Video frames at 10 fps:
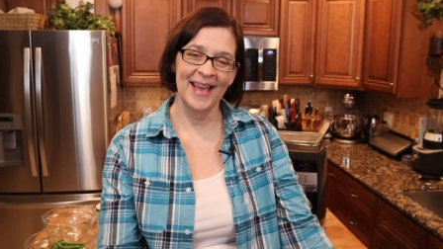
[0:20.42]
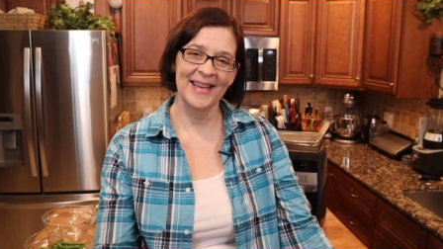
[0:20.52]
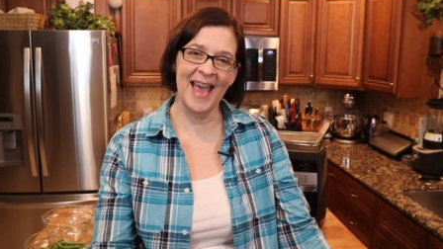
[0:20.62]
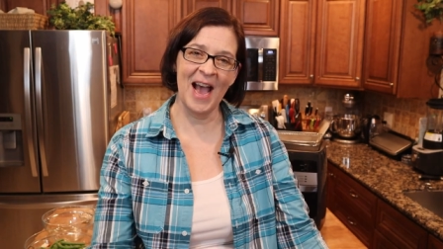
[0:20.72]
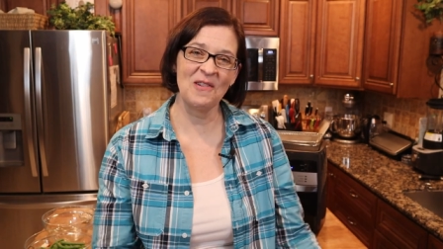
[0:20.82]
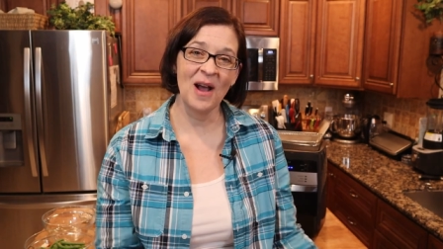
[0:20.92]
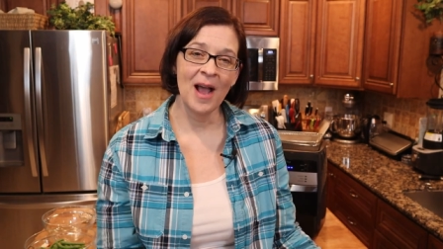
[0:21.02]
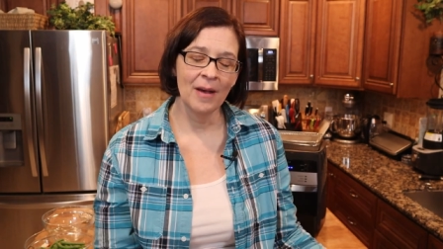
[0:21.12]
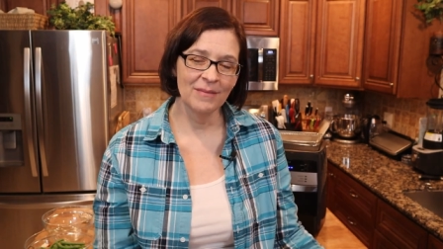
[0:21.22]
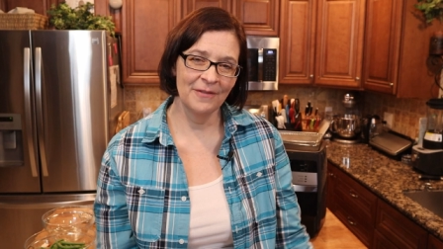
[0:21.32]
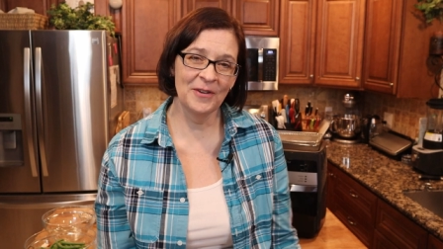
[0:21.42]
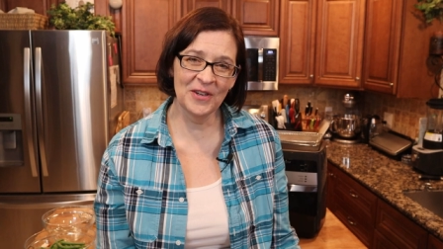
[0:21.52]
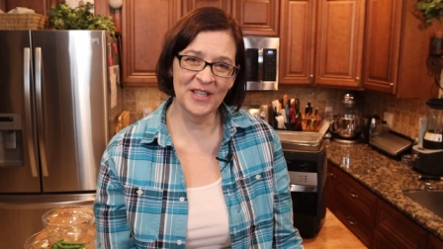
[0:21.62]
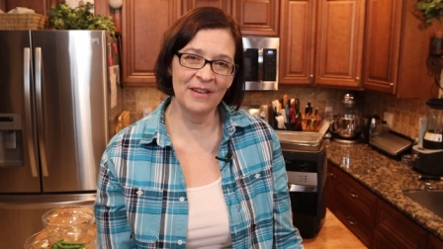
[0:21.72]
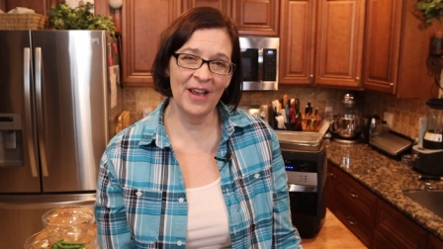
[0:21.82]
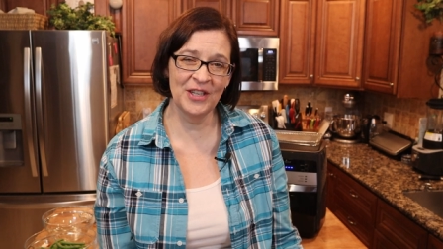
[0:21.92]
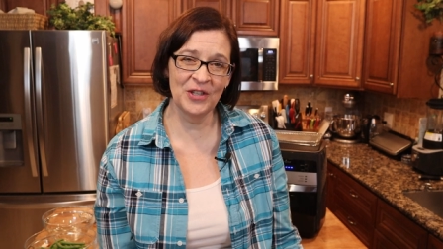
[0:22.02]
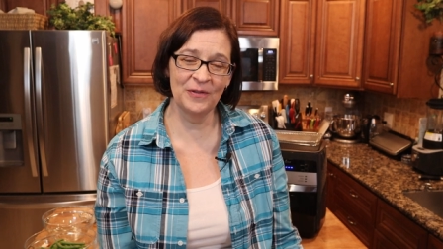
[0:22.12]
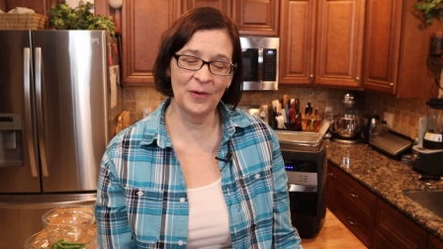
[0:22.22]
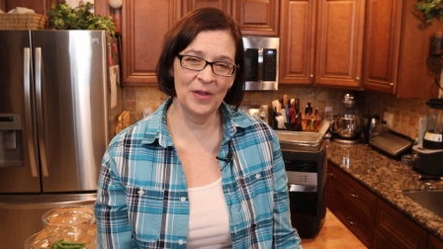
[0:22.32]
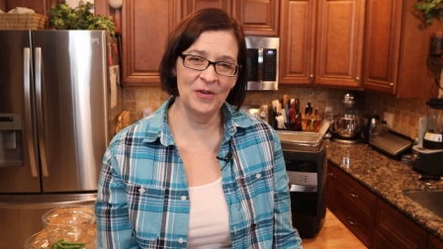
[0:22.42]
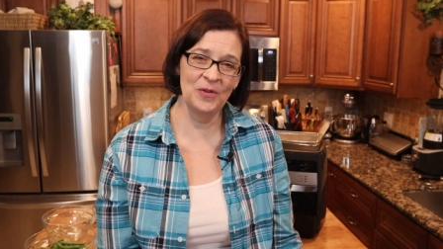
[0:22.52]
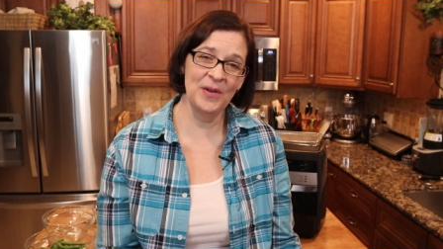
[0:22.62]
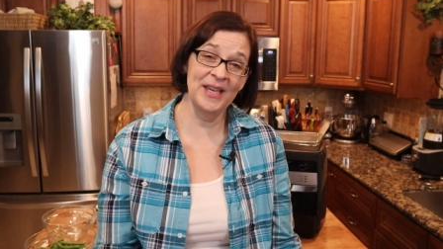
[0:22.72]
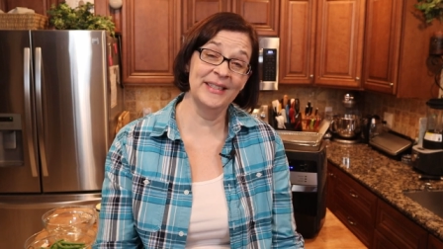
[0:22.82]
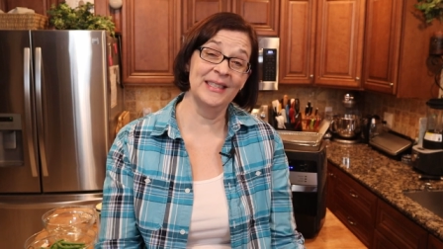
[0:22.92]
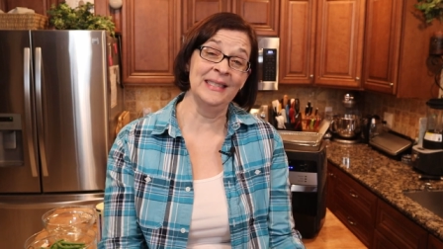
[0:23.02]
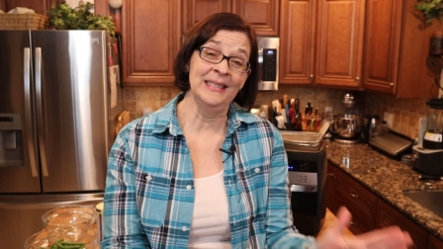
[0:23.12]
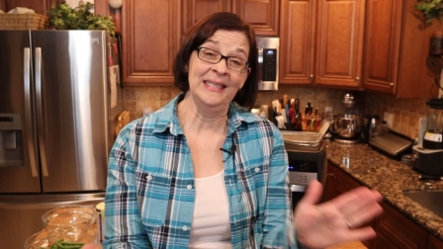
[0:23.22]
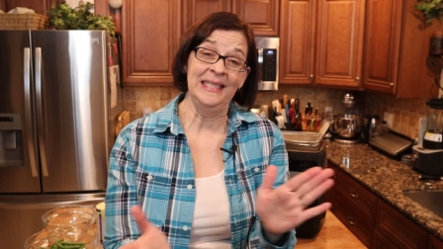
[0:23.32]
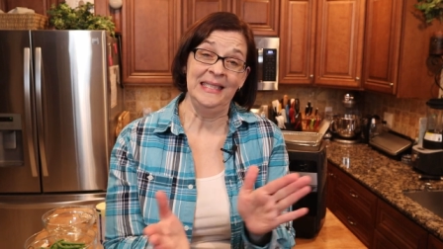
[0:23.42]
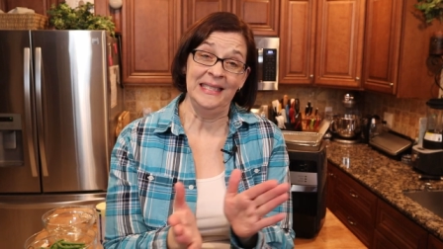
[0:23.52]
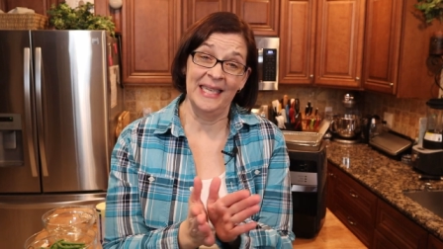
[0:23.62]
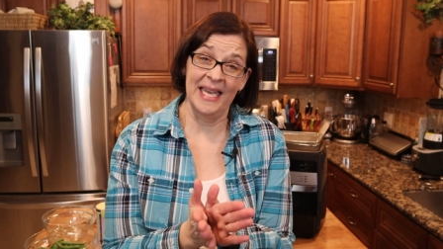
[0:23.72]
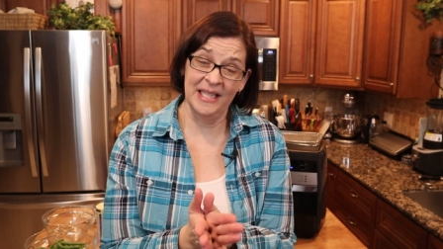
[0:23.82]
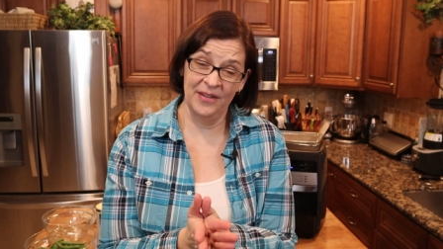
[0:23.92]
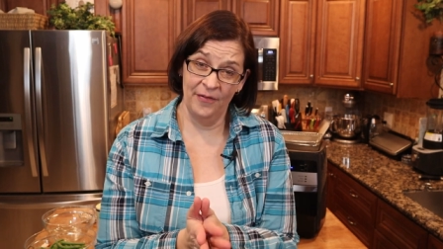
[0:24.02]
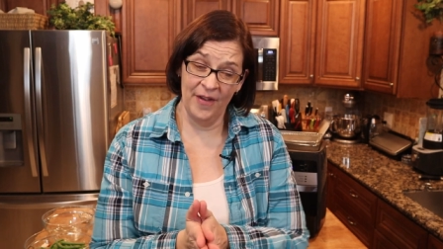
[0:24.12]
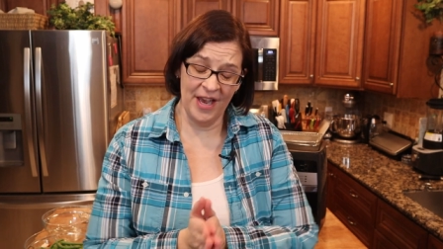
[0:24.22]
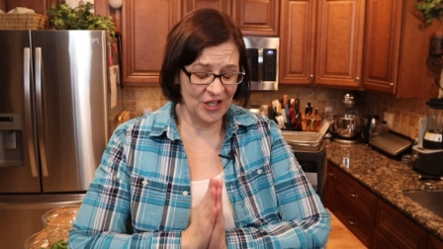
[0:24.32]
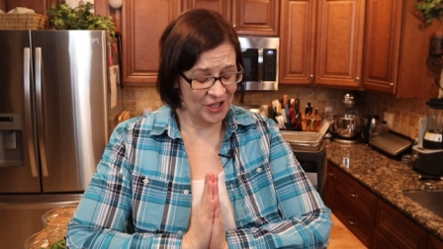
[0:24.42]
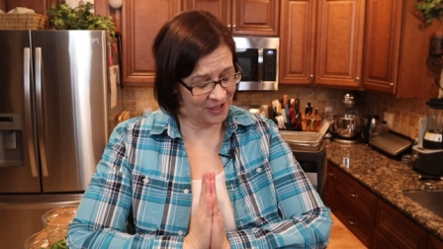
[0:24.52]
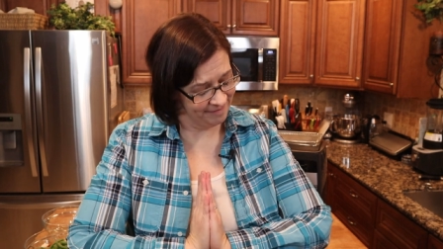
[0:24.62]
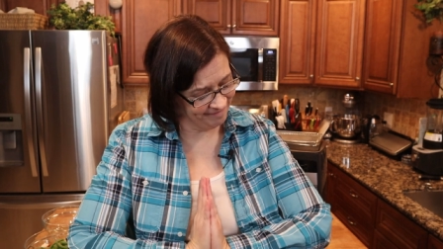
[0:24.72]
Now, my first adventure for the new year is fish.